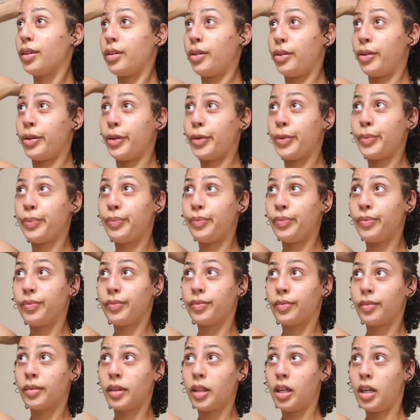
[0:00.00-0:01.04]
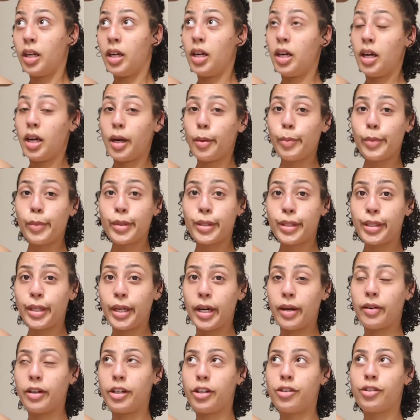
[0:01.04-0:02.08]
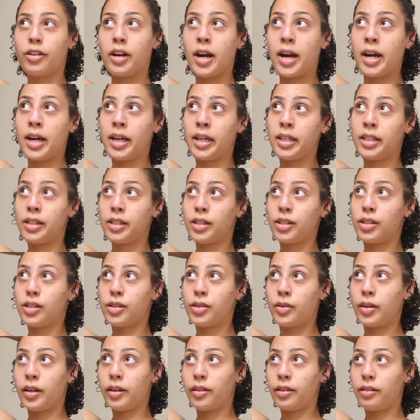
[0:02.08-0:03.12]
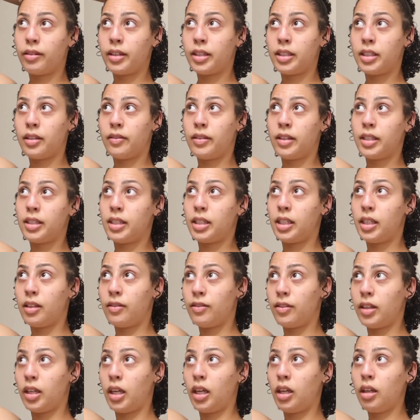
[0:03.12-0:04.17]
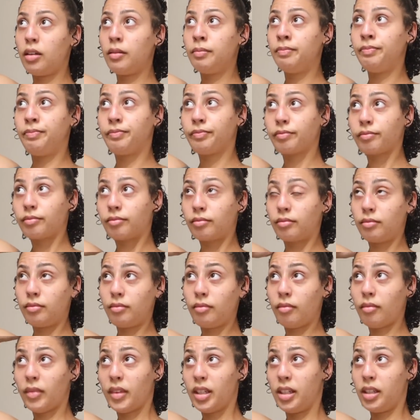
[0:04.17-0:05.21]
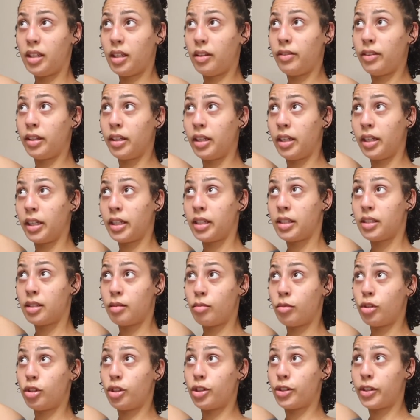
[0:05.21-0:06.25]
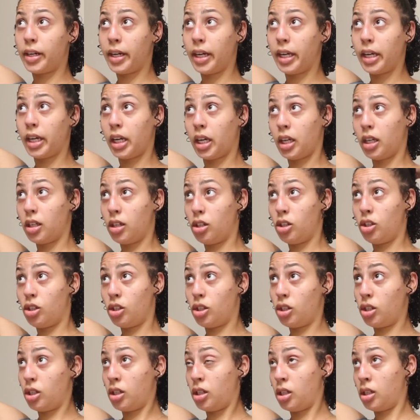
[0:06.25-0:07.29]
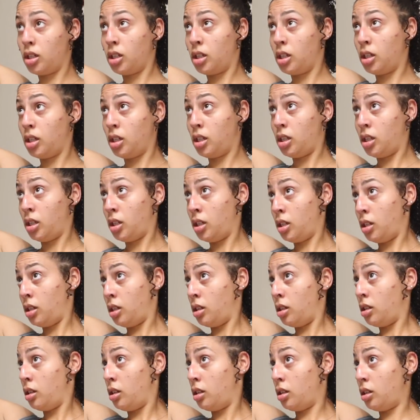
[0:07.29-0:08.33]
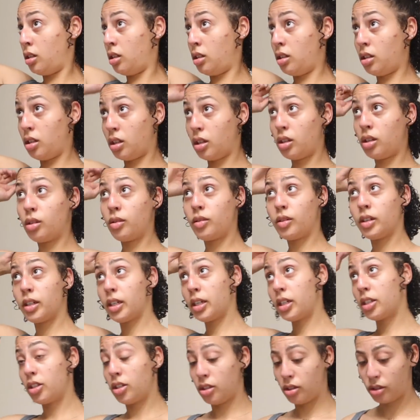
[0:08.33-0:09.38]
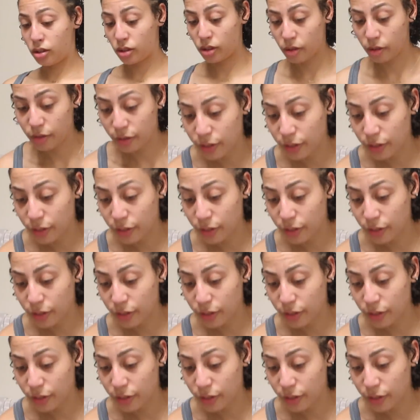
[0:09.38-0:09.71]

I don't know. I'm gonna see how it dries throughout the rest of this evening. Definitely gonna get some shrinkage. Oh my gosh, it's so